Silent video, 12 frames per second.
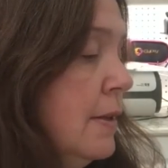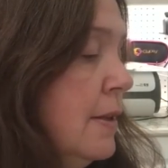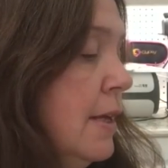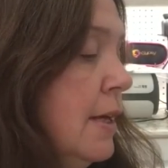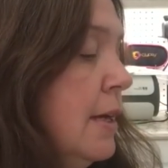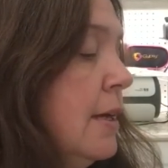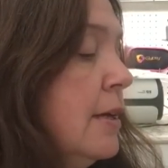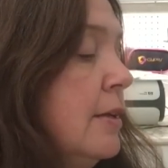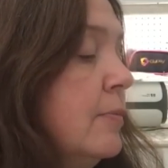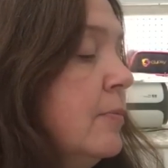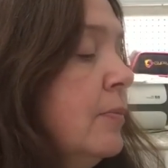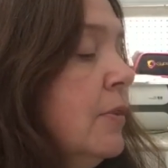then,
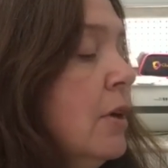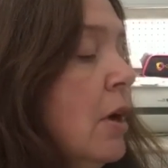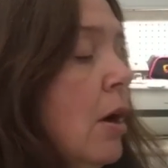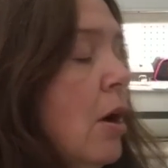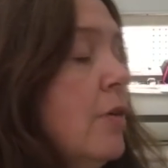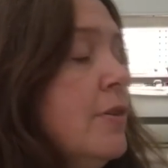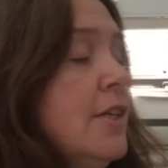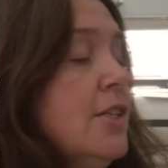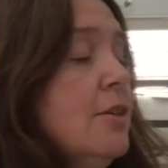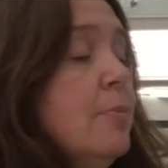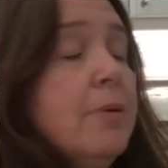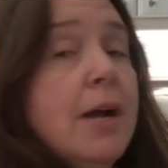oh,
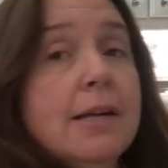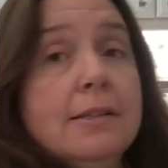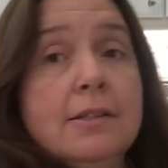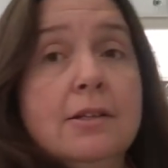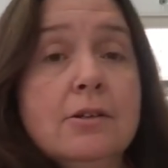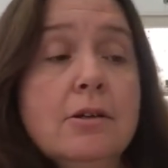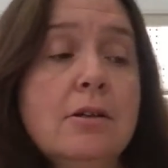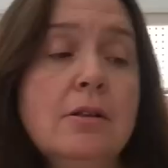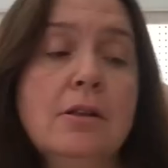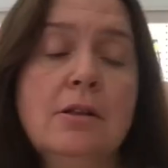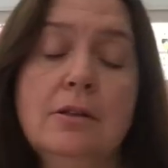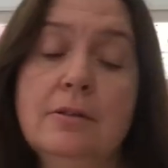these are practical
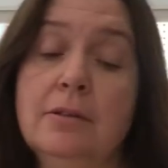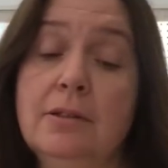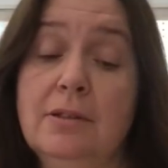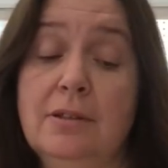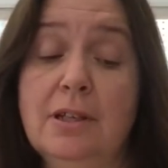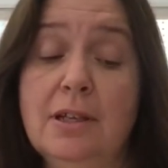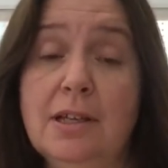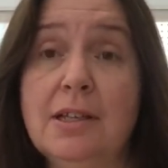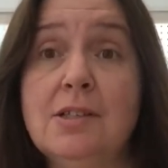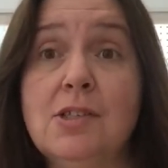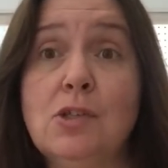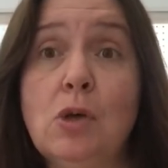
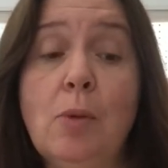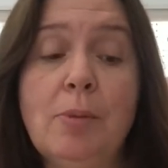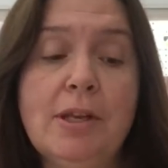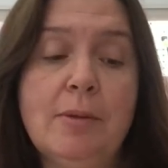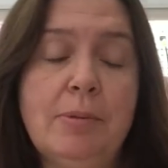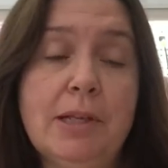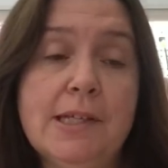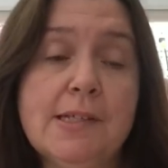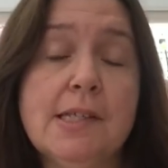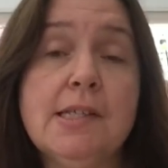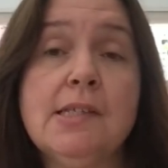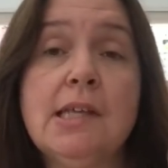in so many
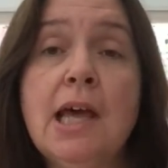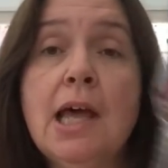places.